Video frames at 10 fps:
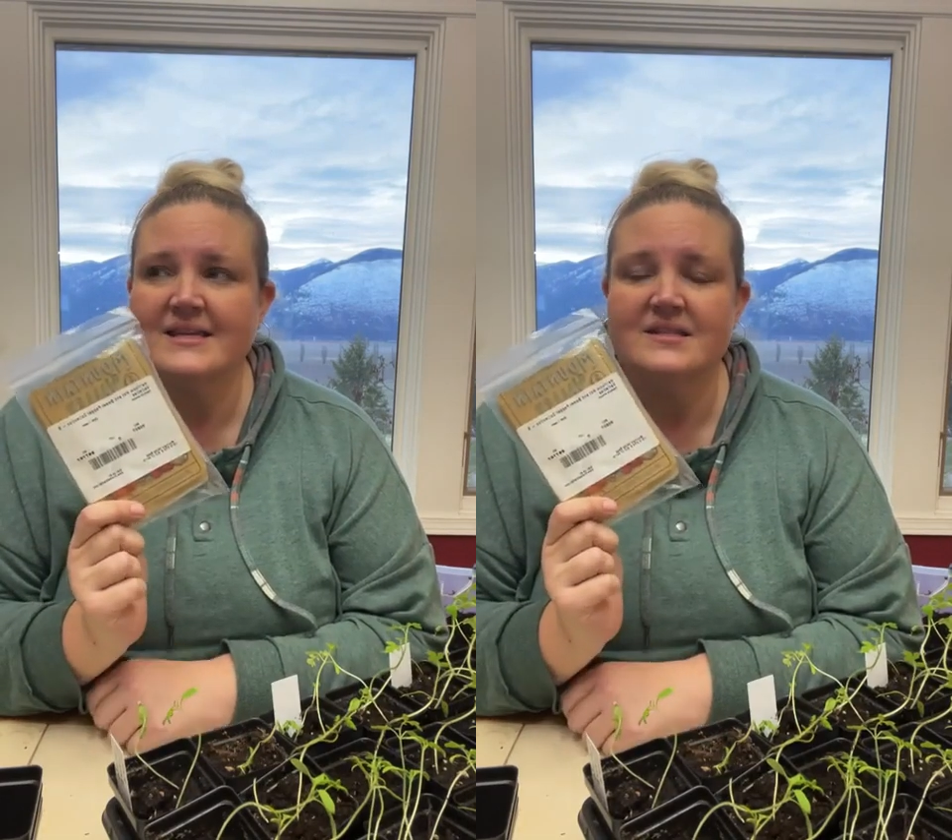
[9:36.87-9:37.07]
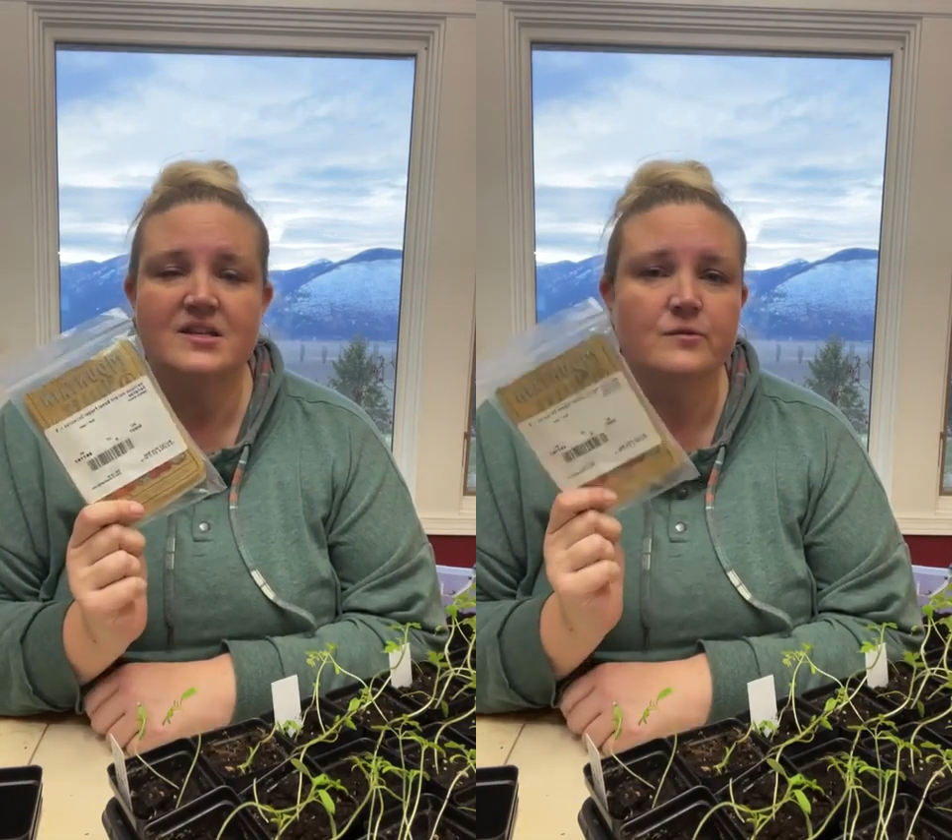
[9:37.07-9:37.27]

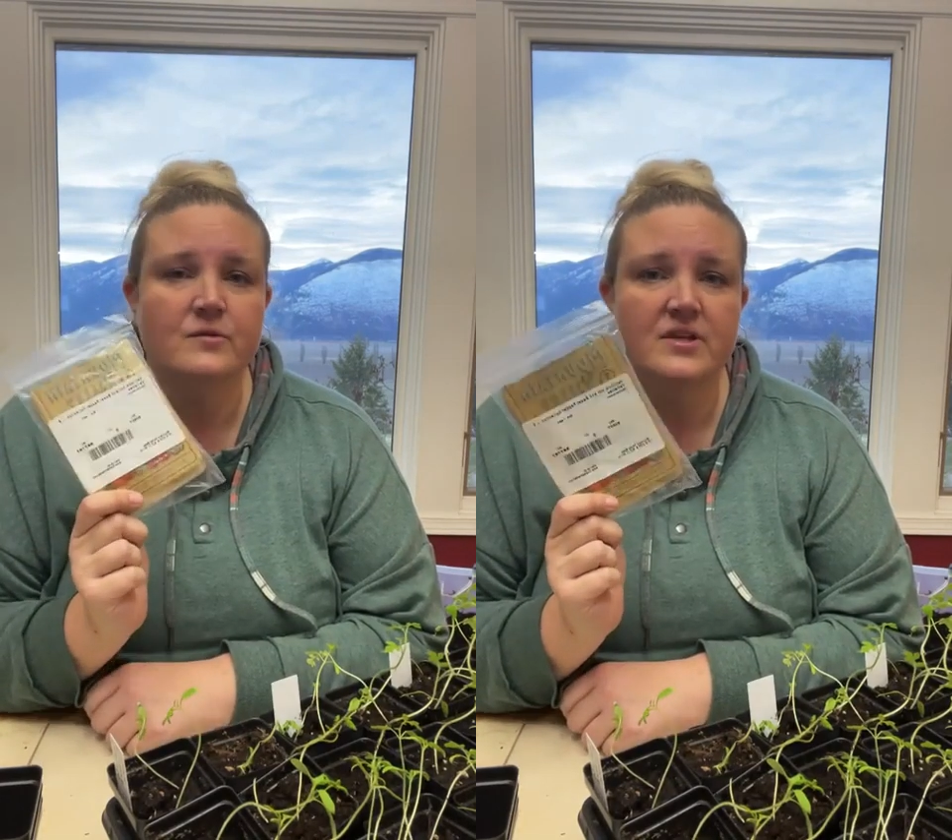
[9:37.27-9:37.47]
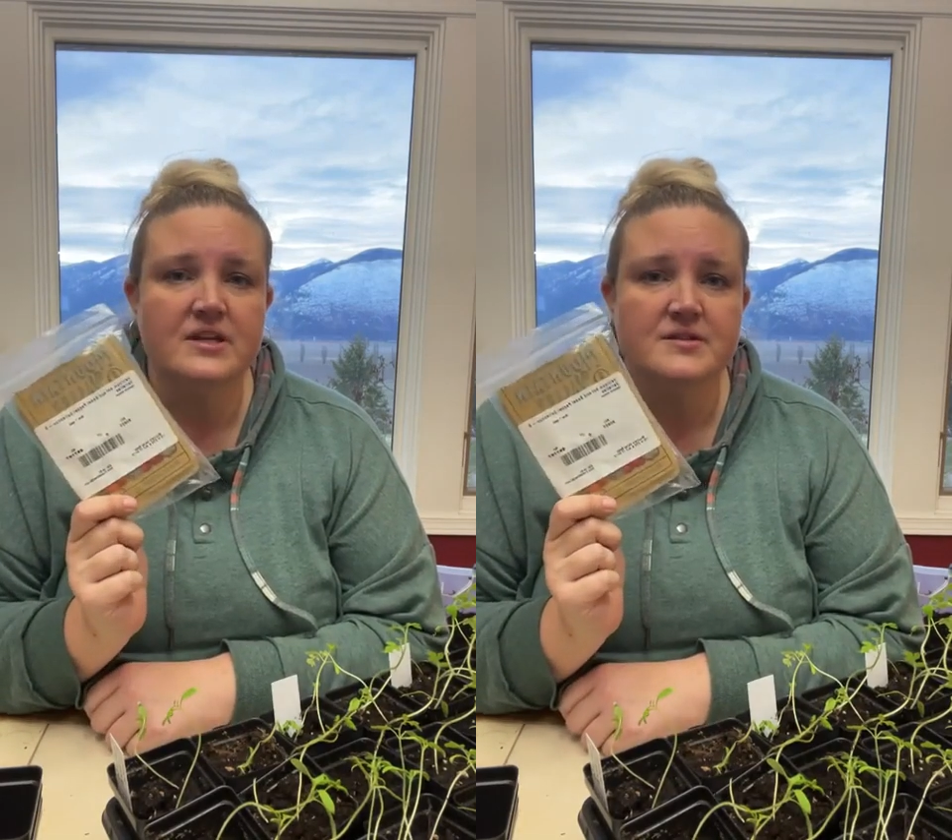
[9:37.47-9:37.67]
this and you
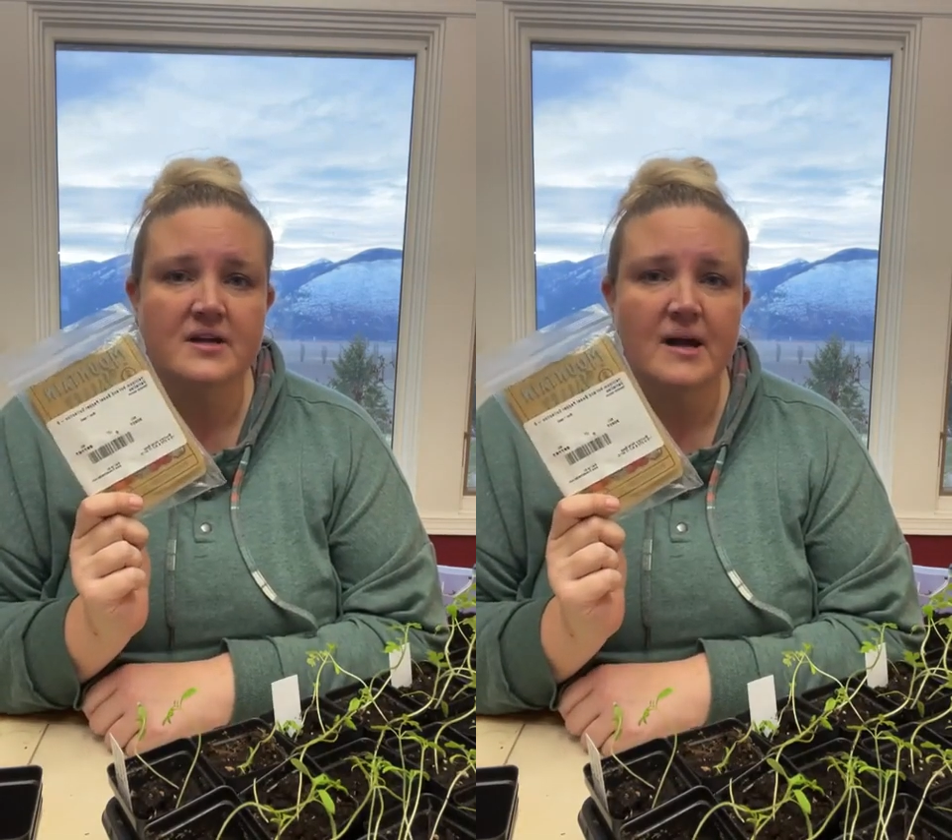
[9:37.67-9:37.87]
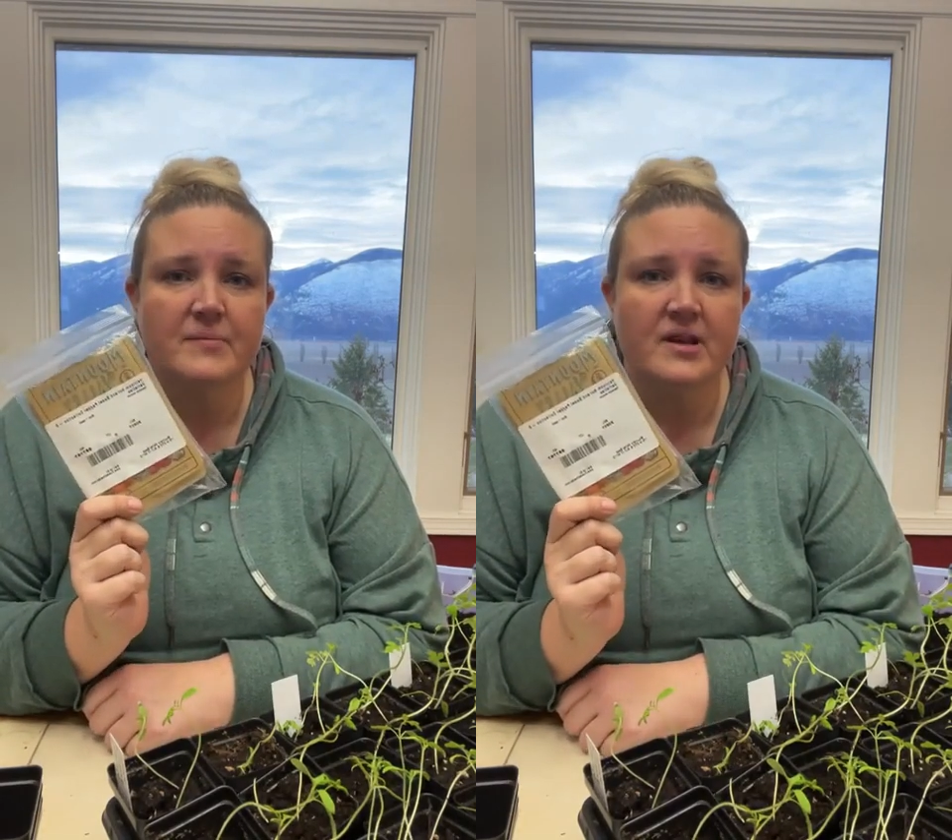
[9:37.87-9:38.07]
only use
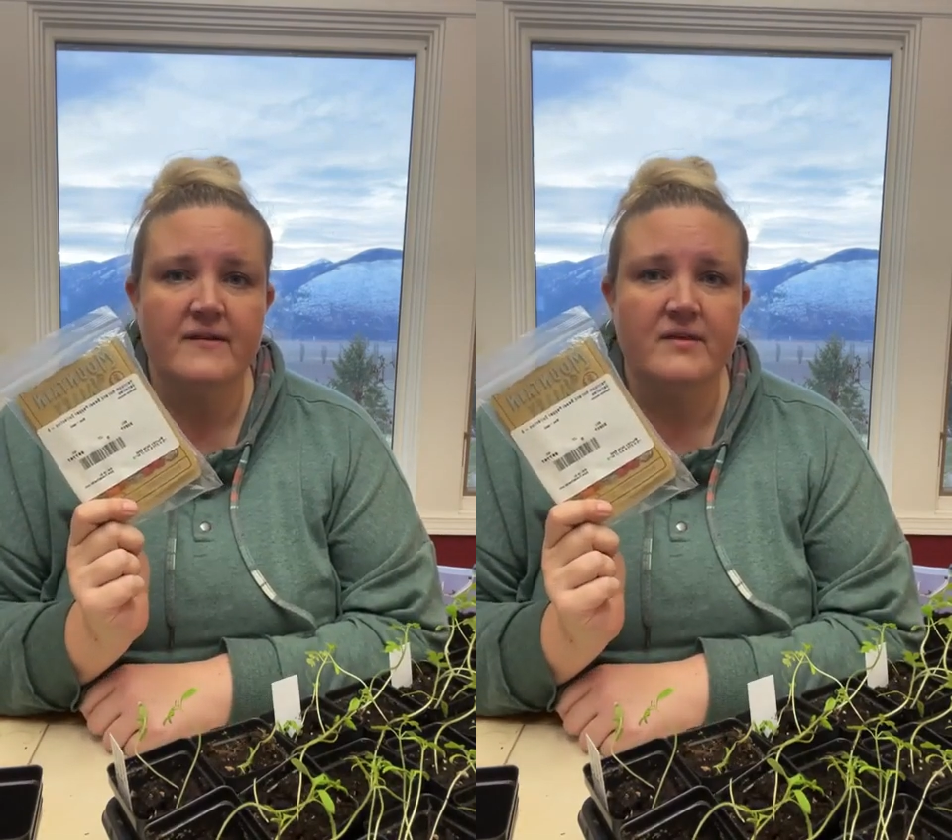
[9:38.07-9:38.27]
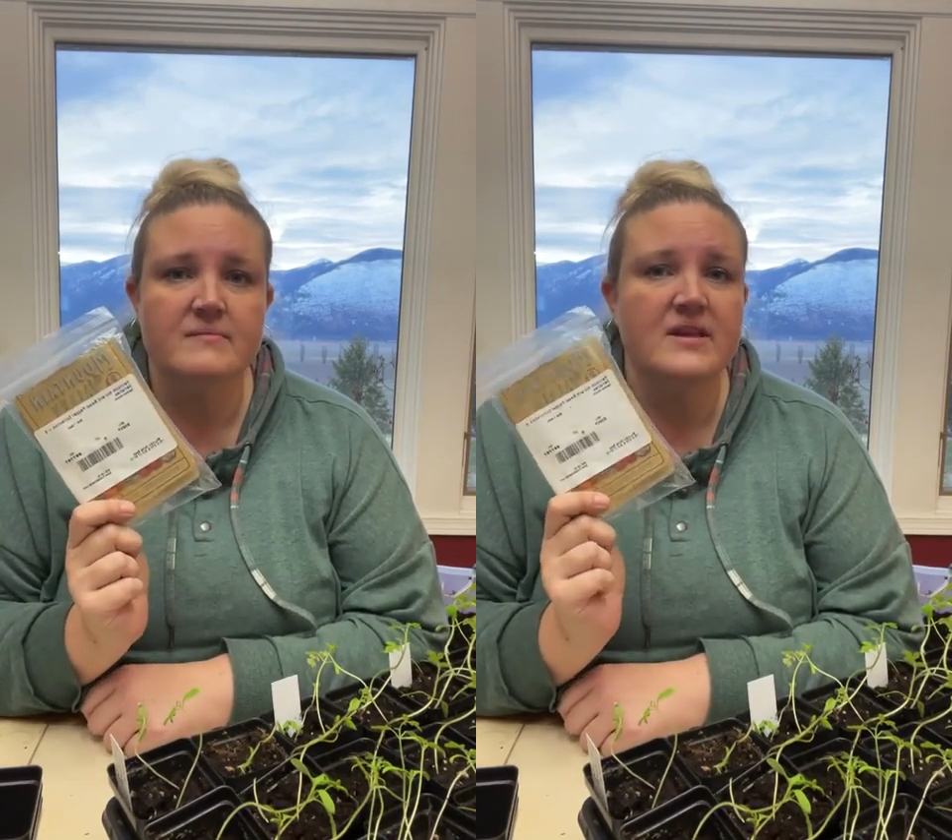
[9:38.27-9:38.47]
a couple
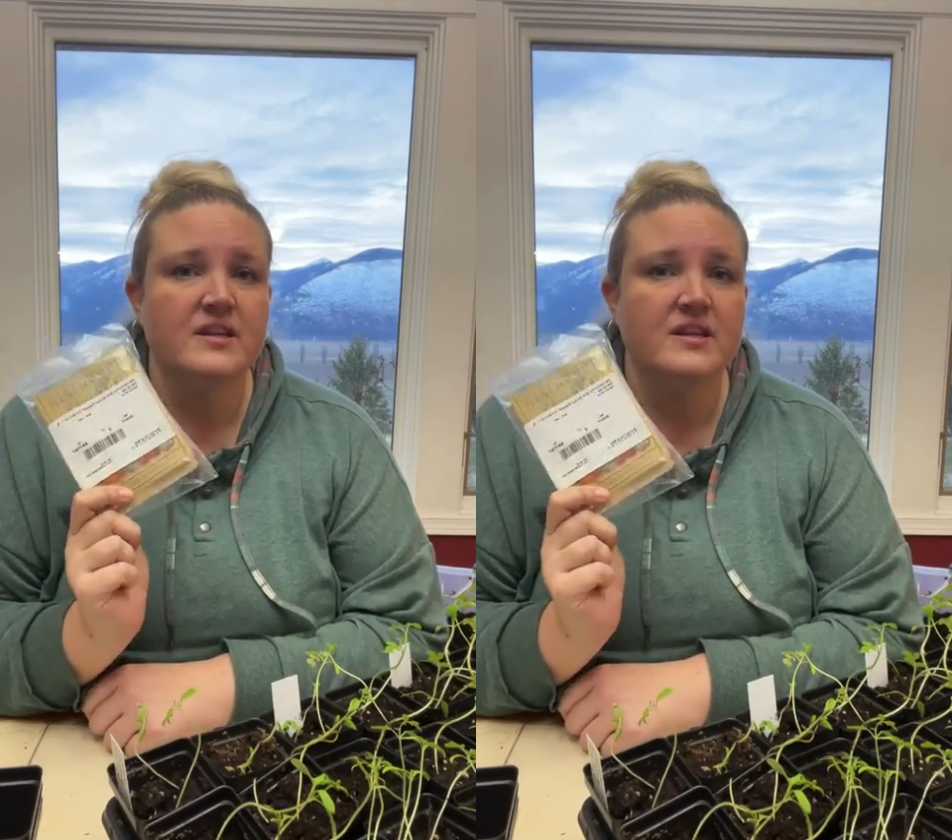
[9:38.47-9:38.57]
of them,